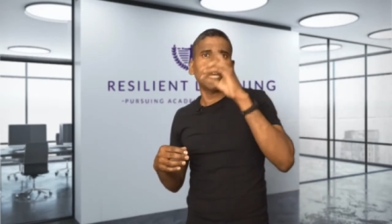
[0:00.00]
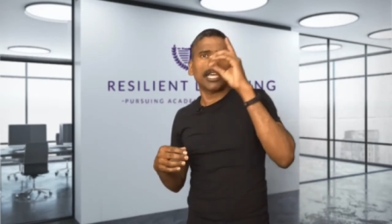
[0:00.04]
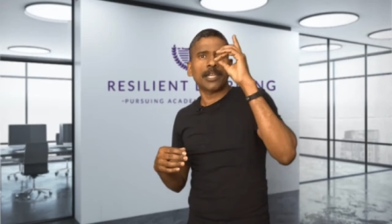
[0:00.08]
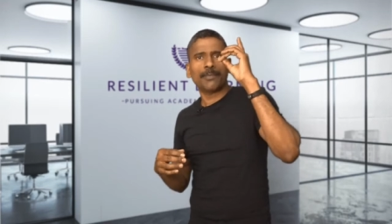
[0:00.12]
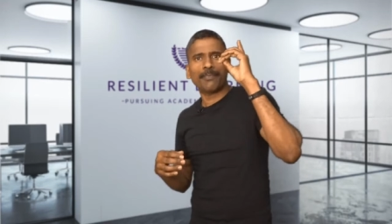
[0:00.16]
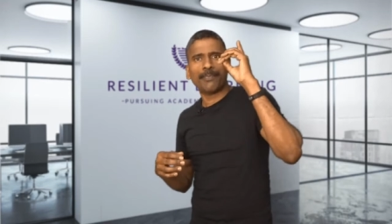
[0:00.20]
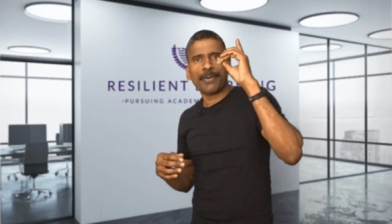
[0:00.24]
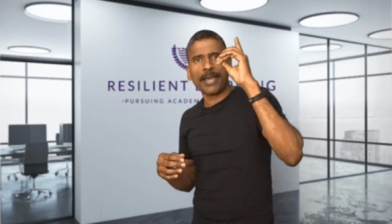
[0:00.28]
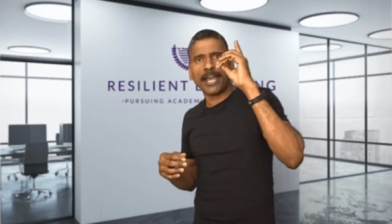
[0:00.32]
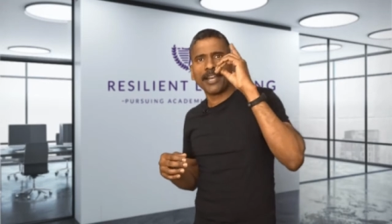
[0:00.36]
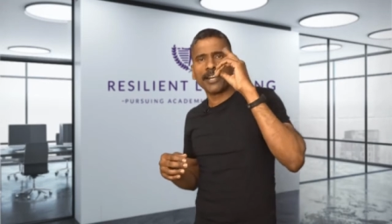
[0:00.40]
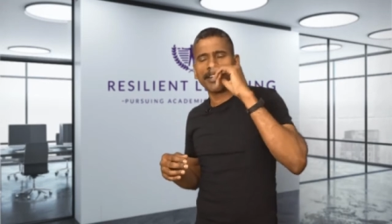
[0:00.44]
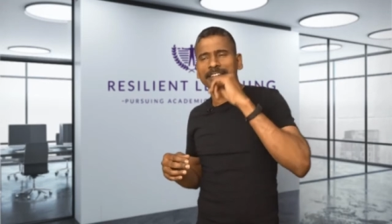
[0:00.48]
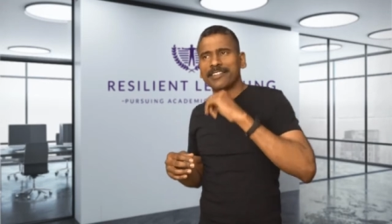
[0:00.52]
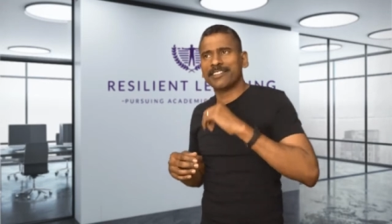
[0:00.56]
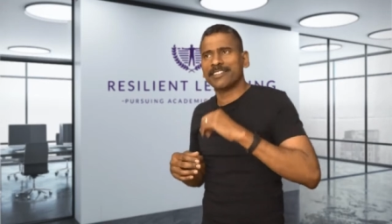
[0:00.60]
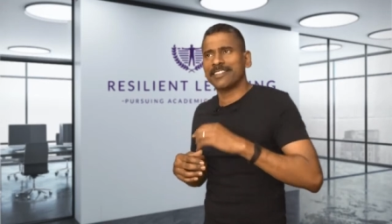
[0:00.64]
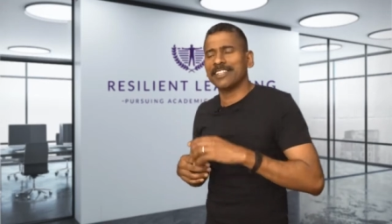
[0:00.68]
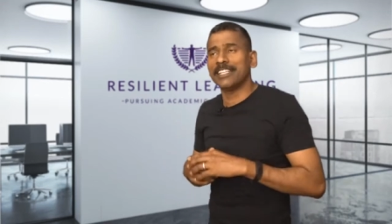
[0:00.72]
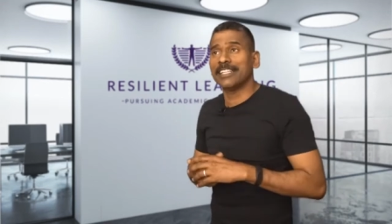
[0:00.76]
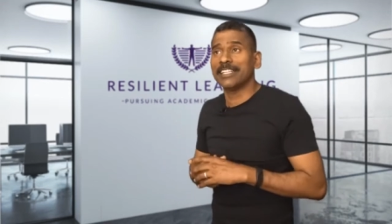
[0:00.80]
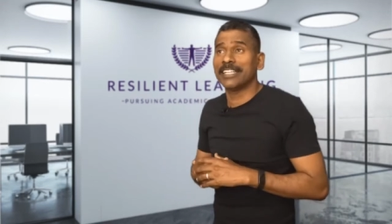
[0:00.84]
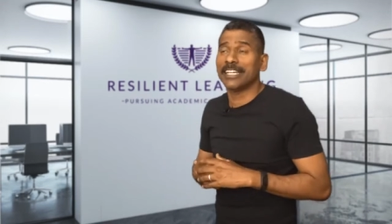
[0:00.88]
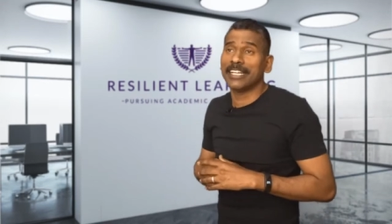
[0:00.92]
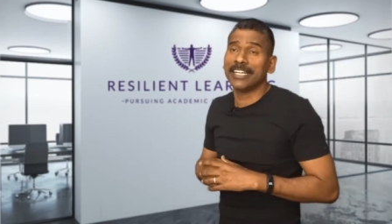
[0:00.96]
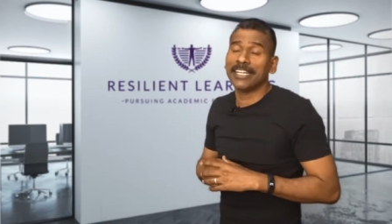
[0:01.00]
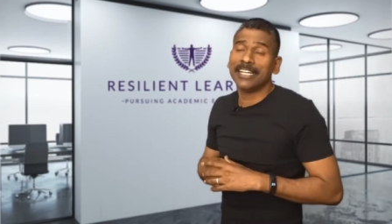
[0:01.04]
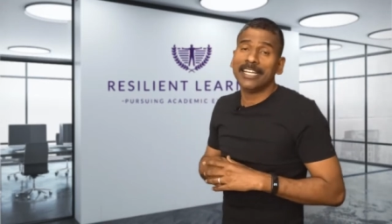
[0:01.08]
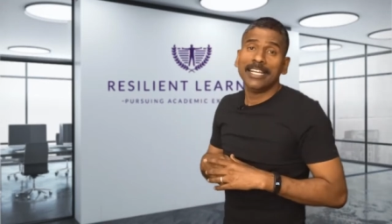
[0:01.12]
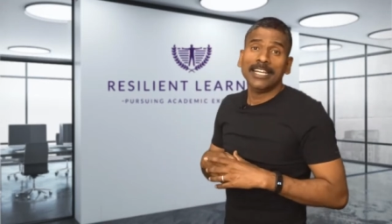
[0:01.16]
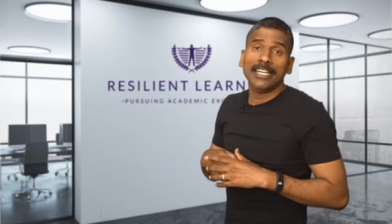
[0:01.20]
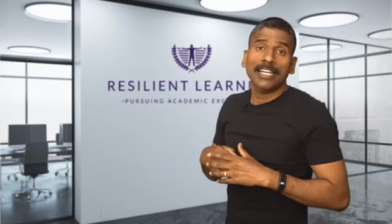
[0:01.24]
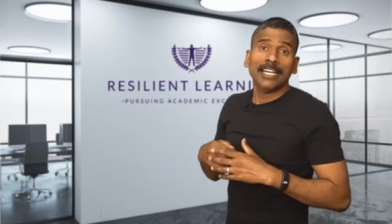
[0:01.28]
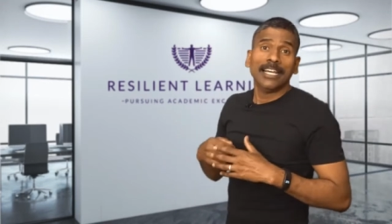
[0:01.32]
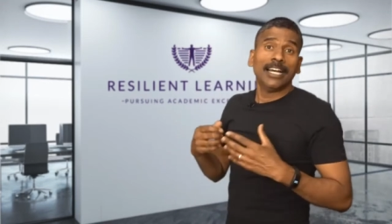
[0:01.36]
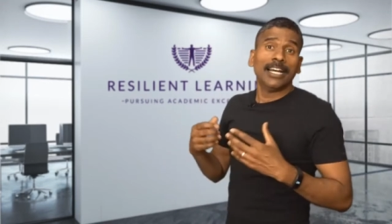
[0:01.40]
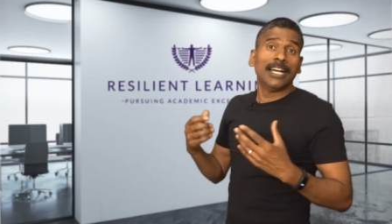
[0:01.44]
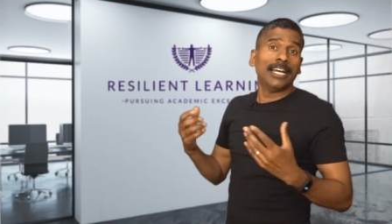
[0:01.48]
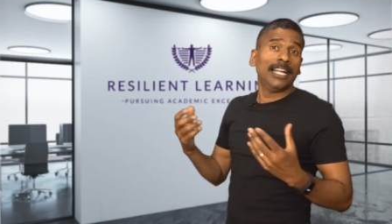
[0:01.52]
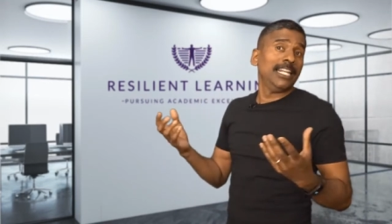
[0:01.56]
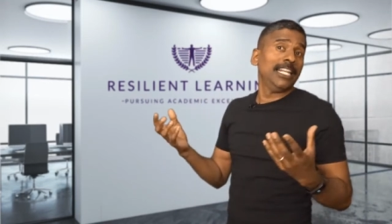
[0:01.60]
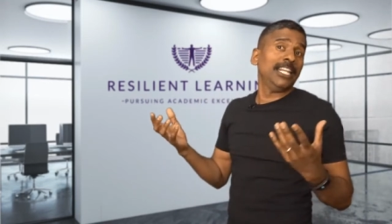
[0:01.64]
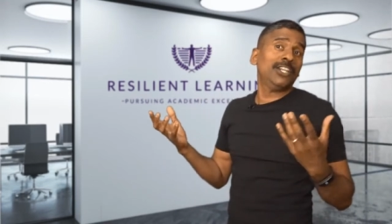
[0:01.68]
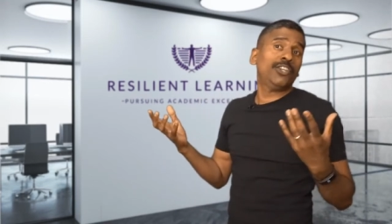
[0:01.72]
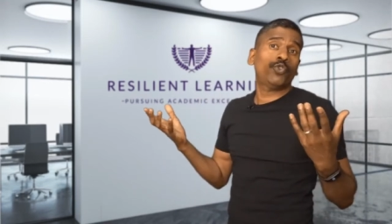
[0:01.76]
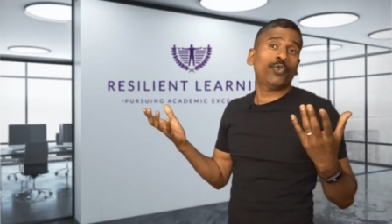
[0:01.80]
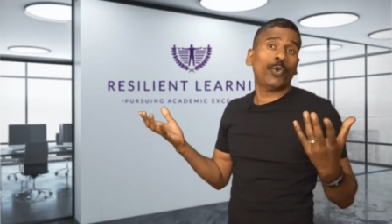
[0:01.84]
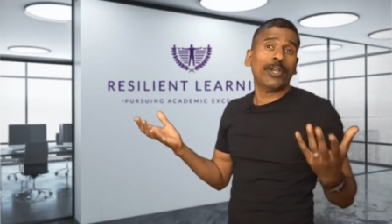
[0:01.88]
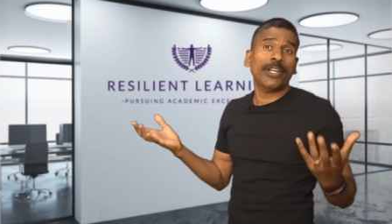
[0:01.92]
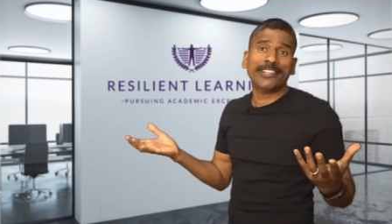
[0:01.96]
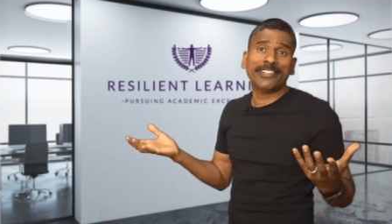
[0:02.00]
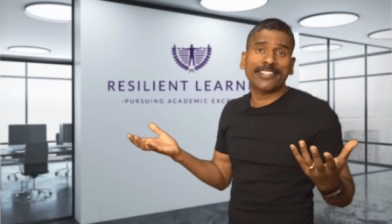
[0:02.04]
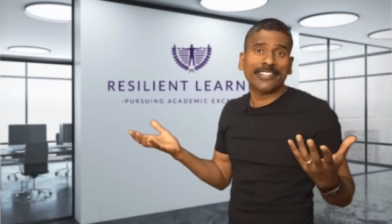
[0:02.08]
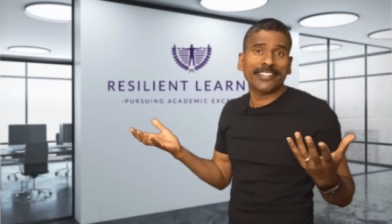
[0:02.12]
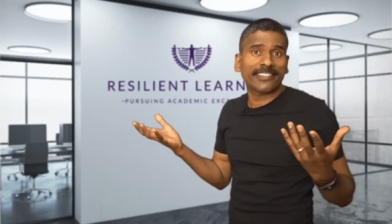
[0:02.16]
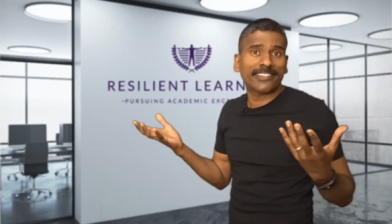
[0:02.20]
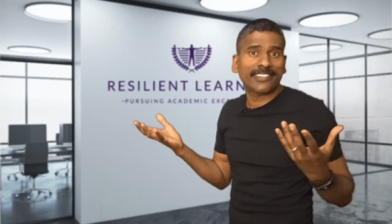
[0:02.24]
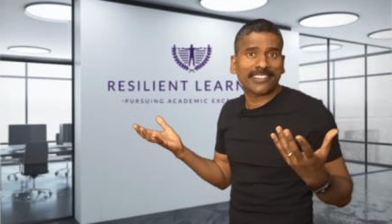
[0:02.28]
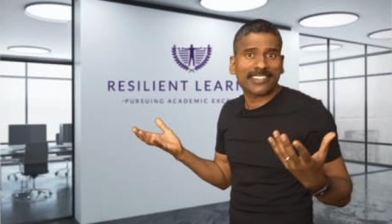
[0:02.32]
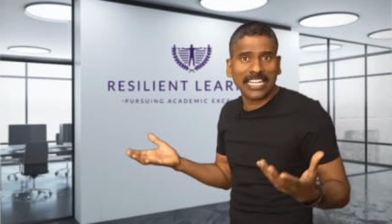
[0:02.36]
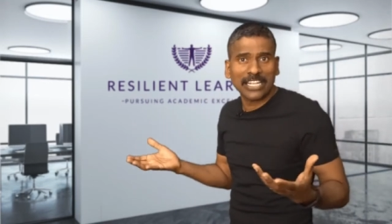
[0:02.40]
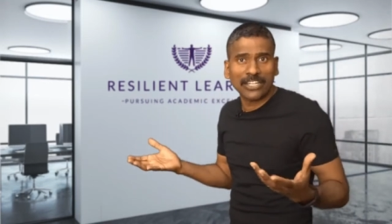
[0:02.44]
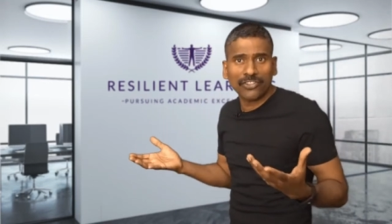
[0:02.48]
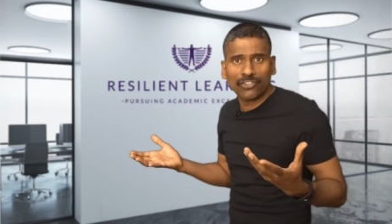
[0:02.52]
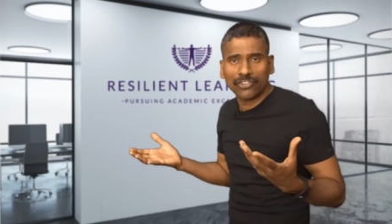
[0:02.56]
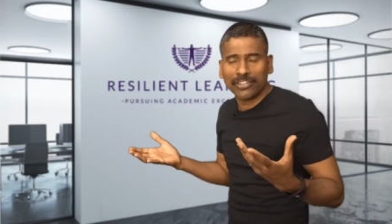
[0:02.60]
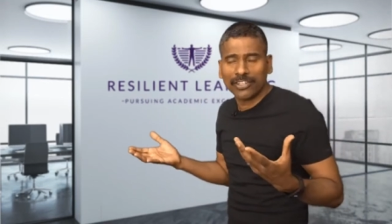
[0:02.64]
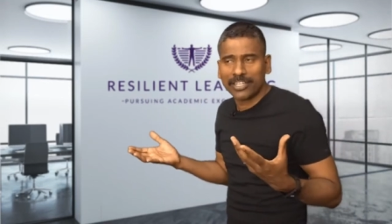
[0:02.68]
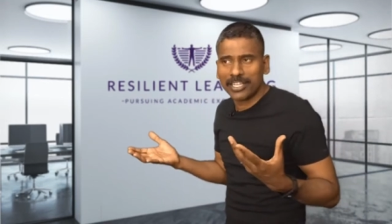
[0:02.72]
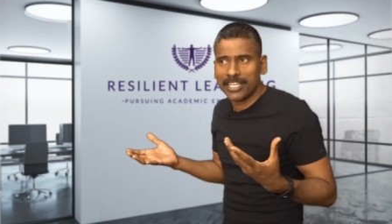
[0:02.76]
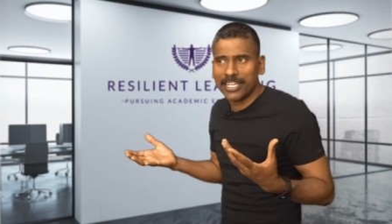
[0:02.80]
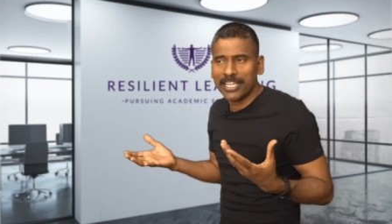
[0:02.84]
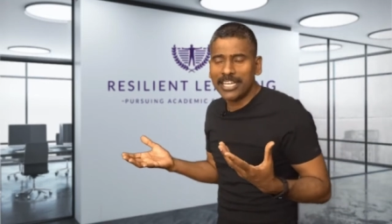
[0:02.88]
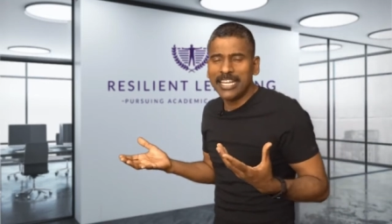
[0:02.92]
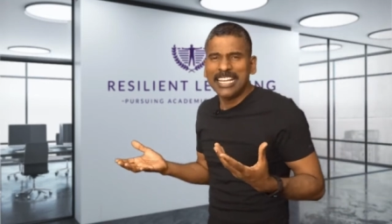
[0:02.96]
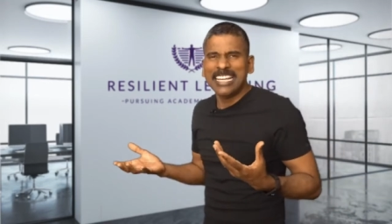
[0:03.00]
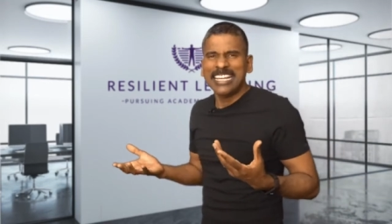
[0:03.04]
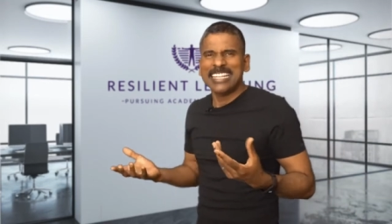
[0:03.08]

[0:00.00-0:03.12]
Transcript: in Paris in the early 20th century,